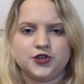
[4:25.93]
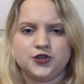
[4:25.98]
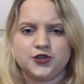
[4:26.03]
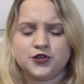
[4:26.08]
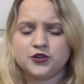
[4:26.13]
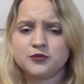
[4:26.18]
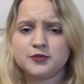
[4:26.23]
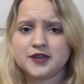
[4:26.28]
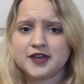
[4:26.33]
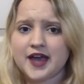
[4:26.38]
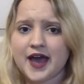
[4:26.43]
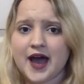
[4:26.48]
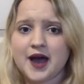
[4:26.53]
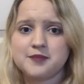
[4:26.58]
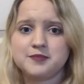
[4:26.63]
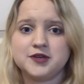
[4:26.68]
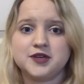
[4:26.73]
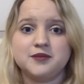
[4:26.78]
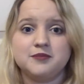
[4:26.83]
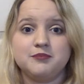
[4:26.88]
you'll be
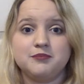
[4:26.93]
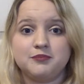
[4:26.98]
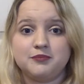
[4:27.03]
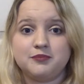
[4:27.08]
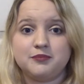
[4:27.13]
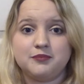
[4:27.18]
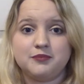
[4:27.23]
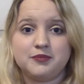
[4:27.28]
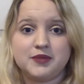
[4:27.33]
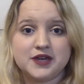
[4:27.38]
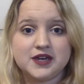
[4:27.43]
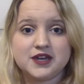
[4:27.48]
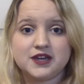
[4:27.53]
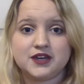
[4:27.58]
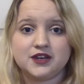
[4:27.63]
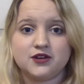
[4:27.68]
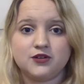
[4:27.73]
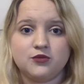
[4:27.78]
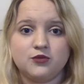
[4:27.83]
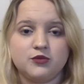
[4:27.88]
happy
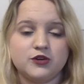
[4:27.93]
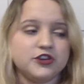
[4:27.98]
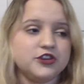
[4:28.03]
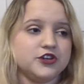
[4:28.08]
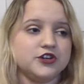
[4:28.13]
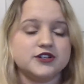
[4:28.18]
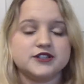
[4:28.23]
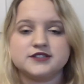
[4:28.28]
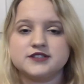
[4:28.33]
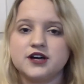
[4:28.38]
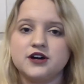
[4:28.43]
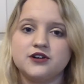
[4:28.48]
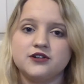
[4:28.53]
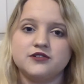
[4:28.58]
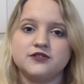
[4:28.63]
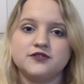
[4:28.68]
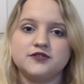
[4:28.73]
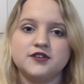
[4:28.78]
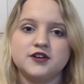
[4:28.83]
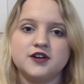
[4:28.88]
being with
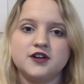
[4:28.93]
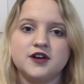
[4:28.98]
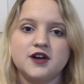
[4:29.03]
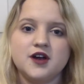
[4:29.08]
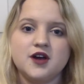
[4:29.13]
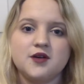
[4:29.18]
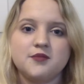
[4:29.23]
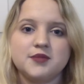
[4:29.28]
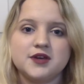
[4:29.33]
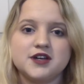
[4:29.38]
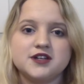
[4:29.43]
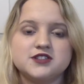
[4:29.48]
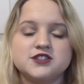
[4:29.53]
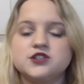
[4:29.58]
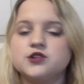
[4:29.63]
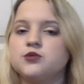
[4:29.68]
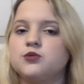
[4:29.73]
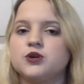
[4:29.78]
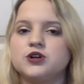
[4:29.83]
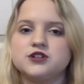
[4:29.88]
yourself, because
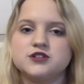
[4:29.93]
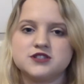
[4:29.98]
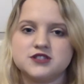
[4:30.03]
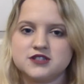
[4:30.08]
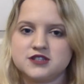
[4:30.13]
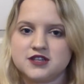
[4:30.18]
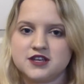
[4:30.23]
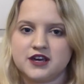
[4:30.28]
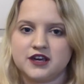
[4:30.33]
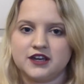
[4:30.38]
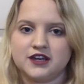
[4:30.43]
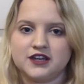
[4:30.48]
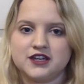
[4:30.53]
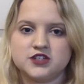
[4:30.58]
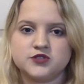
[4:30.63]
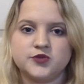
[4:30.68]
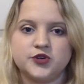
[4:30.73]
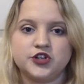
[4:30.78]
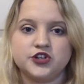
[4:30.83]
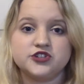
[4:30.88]
the worst thing
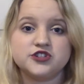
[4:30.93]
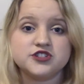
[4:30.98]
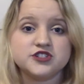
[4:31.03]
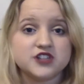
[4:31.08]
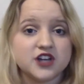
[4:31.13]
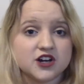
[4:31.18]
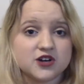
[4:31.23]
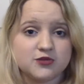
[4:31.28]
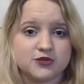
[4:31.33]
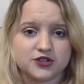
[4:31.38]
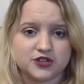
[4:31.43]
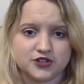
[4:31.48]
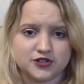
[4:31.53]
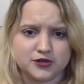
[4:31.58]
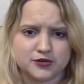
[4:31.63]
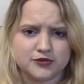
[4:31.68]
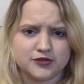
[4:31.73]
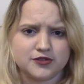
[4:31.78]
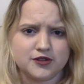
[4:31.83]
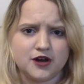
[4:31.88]
is when you're stuck with your
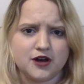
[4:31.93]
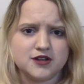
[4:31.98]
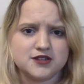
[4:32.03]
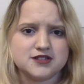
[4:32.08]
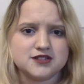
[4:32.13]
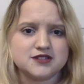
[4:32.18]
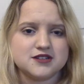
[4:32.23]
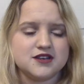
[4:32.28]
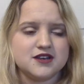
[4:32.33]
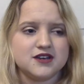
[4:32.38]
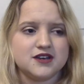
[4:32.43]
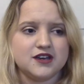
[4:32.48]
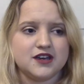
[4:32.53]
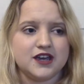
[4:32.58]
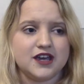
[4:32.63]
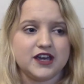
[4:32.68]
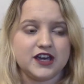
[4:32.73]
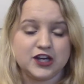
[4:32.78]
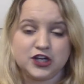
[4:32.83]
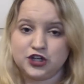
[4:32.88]
own thoughts
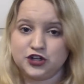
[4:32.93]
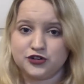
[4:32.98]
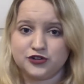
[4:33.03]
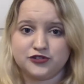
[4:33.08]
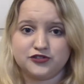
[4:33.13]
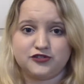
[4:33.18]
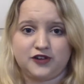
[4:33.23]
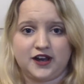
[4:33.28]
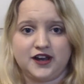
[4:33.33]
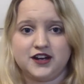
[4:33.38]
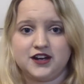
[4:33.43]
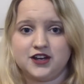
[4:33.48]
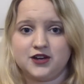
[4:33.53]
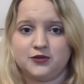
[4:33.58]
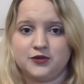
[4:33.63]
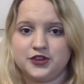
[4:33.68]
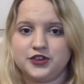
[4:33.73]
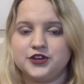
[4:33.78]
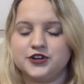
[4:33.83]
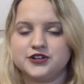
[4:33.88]
and you're fighting
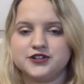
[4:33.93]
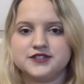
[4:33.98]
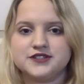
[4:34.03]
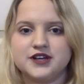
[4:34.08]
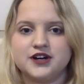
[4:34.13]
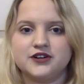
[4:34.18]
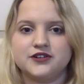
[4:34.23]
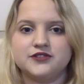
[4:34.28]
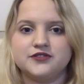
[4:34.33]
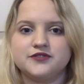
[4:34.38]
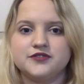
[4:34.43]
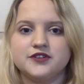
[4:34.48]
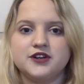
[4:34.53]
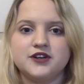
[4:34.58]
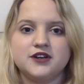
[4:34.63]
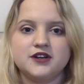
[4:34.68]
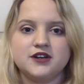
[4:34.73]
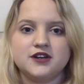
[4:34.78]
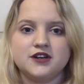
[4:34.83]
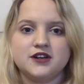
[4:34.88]
with yourself.
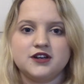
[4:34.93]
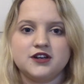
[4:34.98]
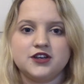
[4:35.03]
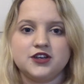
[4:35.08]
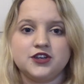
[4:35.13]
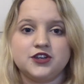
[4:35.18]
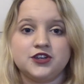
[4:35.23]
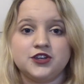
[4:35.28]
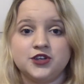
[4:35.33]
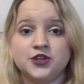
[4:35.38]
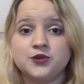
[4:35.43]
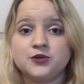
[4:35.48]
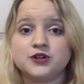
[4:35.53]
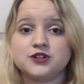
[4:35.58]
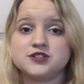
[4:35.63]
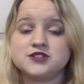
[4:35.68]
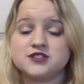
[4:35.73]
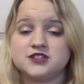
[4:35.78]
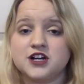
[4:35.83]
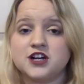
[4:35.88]
You are
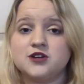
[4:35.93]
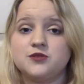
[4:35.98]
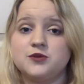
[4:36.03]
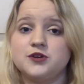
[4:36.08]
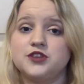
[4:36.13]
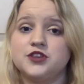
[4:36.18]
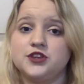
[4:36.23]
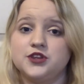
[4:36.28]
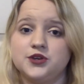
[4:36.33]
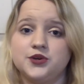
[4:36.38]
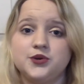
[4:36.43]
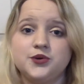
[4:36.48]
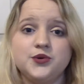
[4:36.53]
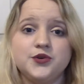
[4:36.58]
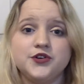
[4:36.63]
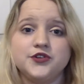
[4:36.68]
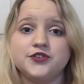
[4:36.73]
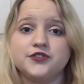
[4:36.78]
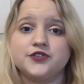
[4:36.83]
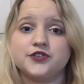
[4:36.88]
stuck with you
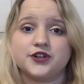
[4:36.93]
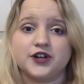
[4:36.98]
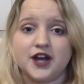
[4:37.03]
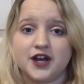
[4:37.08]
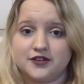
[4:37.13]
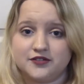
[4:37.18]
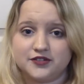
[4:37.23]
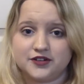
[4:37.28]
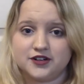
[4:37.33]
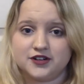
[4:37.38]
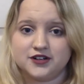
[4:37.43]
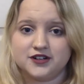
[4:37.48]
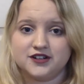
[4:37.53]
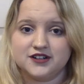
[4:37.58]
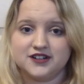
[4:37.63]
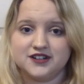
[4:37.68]
forever.